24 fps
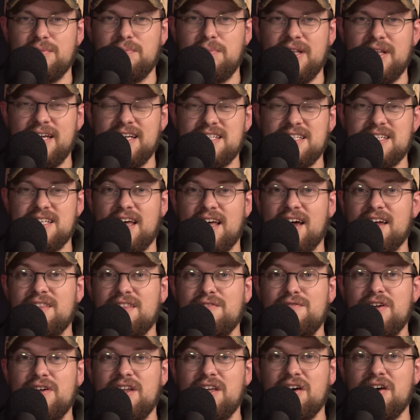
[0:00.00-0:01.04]
Please like the
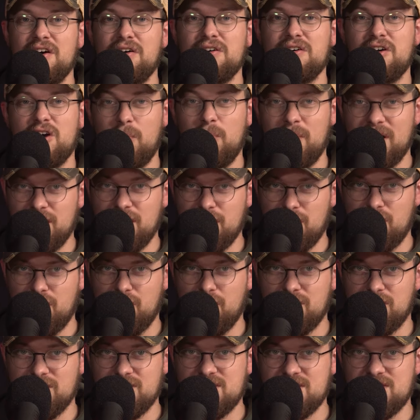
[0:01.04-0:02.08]
video, comment your
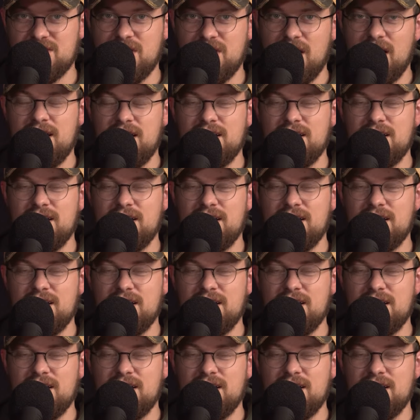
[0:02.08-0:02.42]
thoughts,